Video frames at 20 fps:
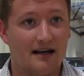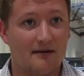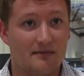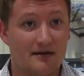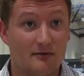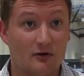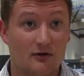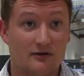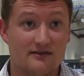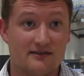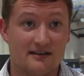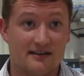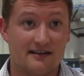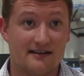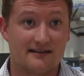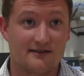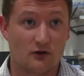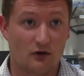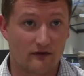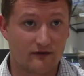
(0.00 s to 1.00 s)
BBOX
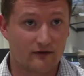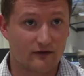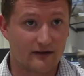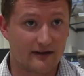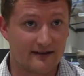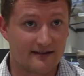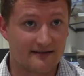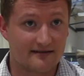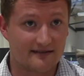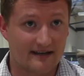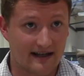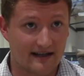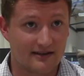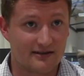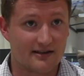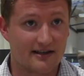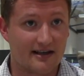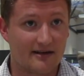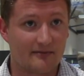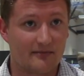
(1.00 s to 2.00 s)
is an off-grid
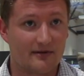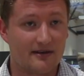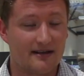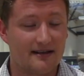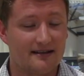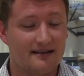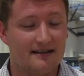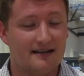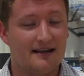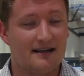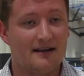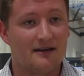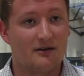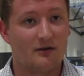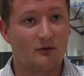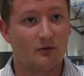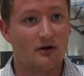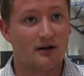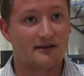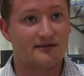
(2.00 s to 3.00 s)
energy company
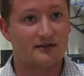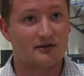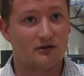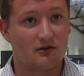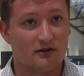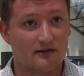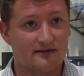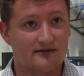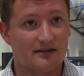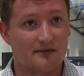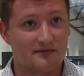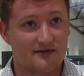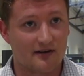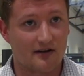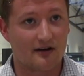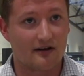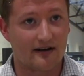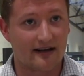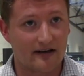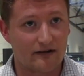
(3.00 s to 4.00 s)
that works across
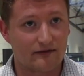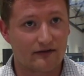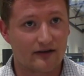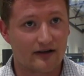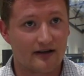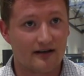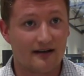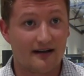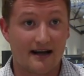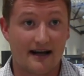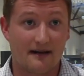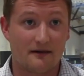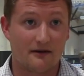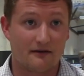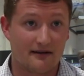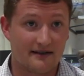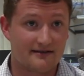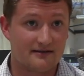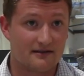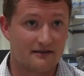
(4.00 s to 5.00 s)
sub-Saharan Africa and
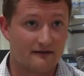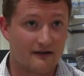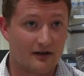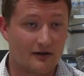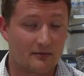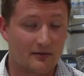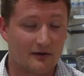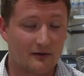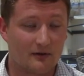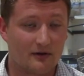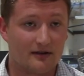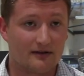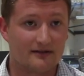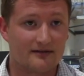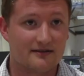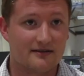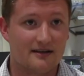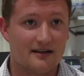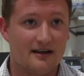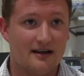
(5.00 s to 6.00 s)
the rest of the developing
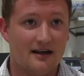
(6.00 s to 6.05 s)
world